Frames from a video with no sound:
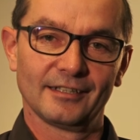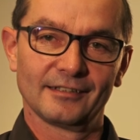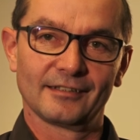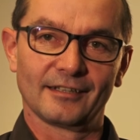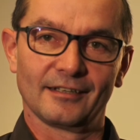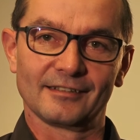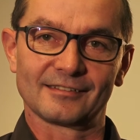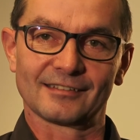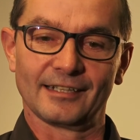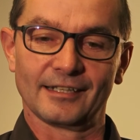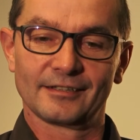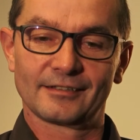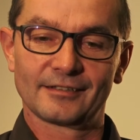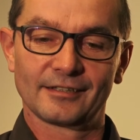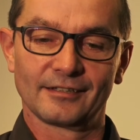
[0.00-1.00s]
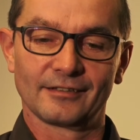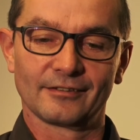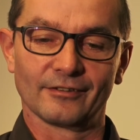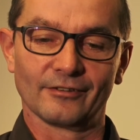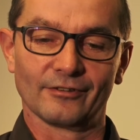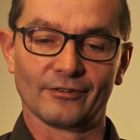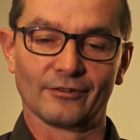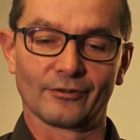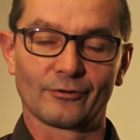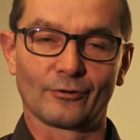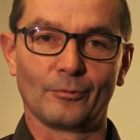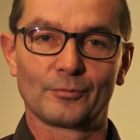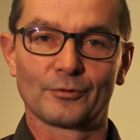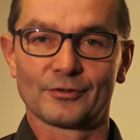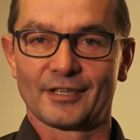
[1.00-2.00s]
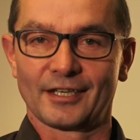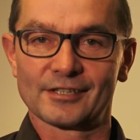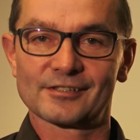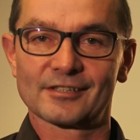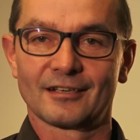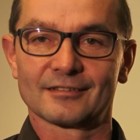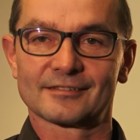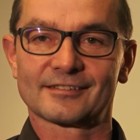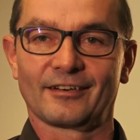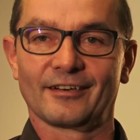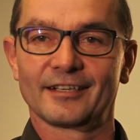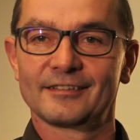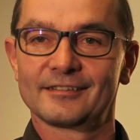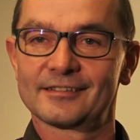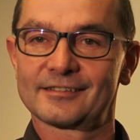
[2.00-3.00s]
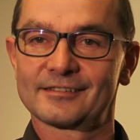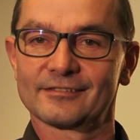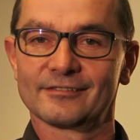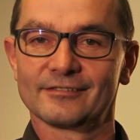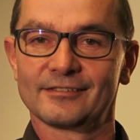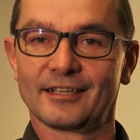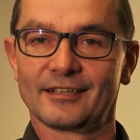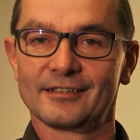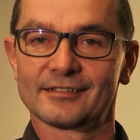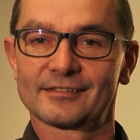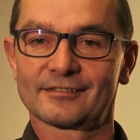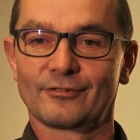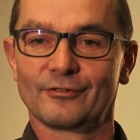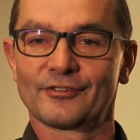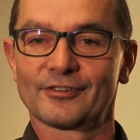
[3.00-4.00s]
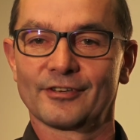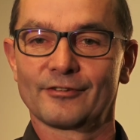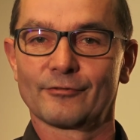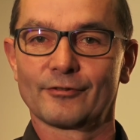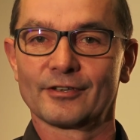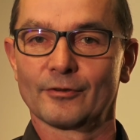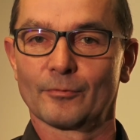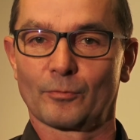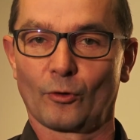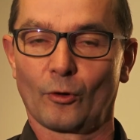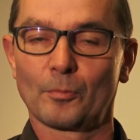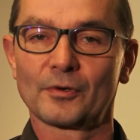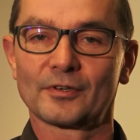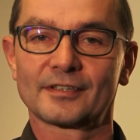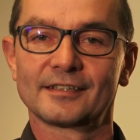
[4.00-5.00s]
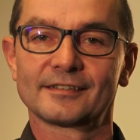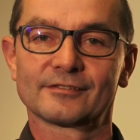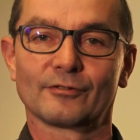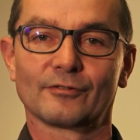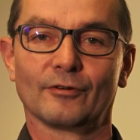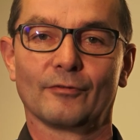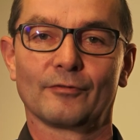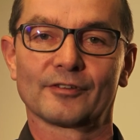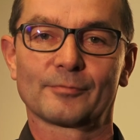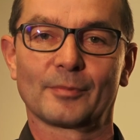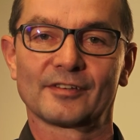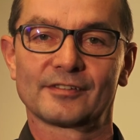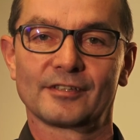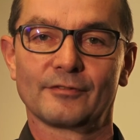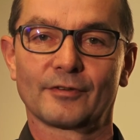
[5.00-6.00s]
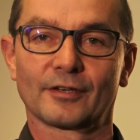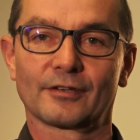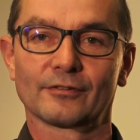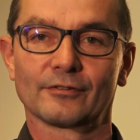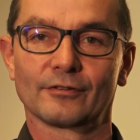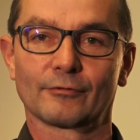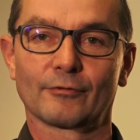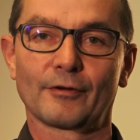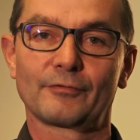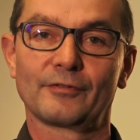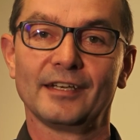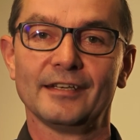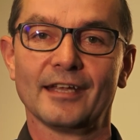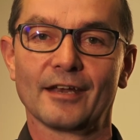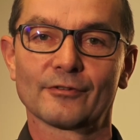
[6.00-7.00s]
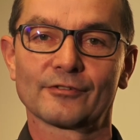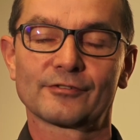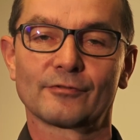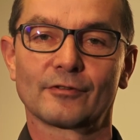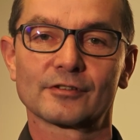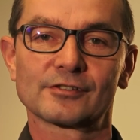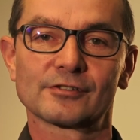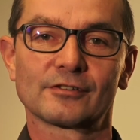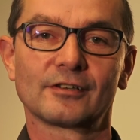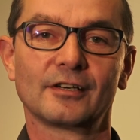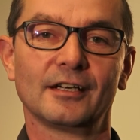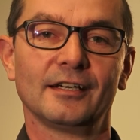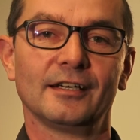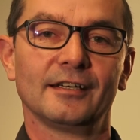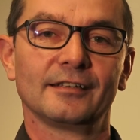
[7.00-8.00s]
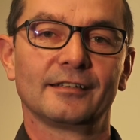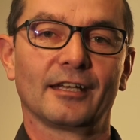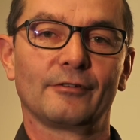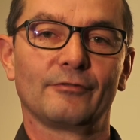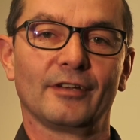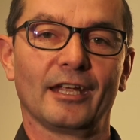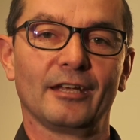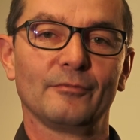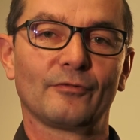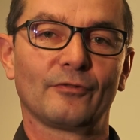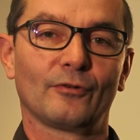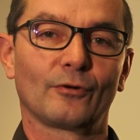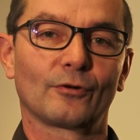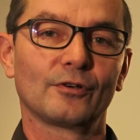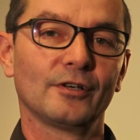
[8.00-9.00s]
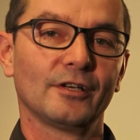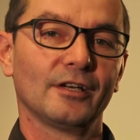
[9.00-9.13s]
that is linking computational science that is considering the properties of a specific graphene nanostructure that we aim for,